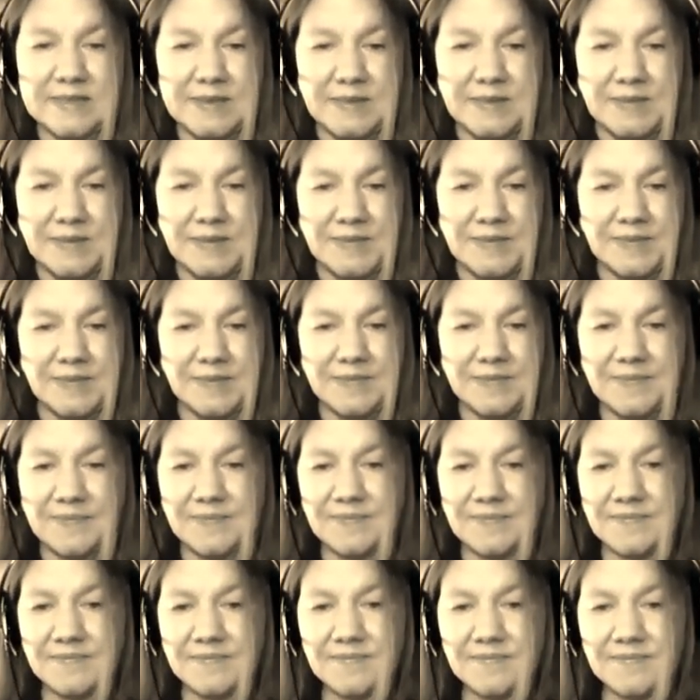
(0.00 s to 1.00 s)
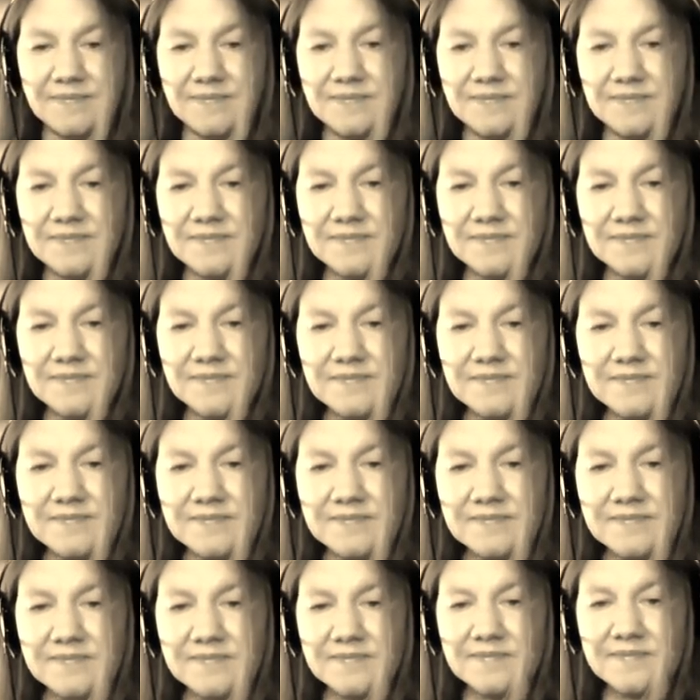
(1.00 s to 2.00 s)

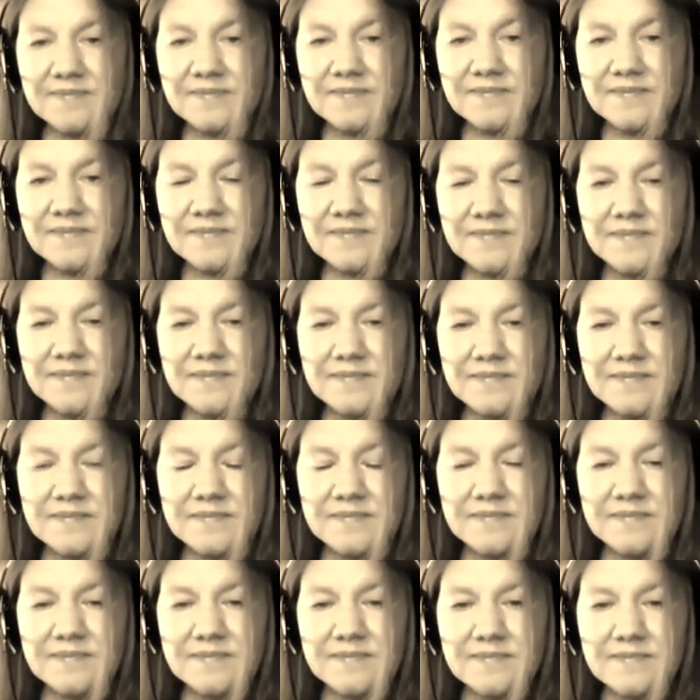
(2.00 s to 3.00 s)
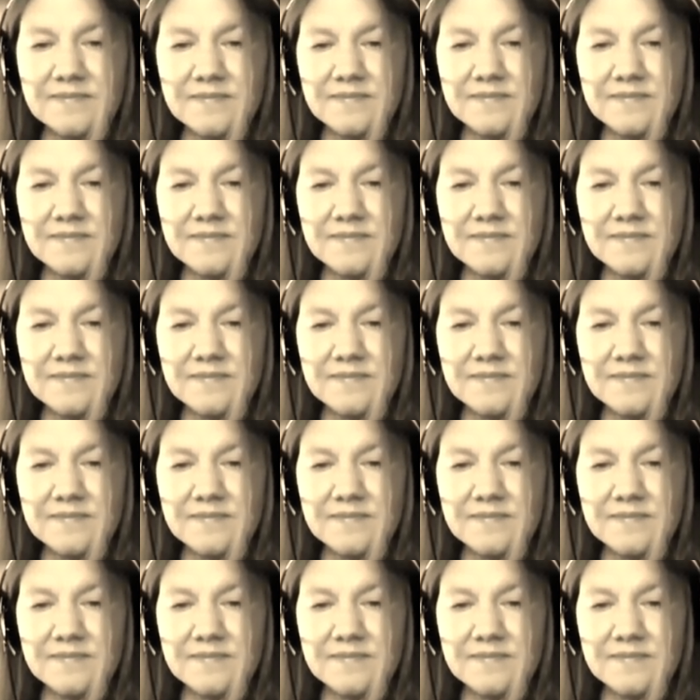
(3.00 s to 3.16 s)
[no speech]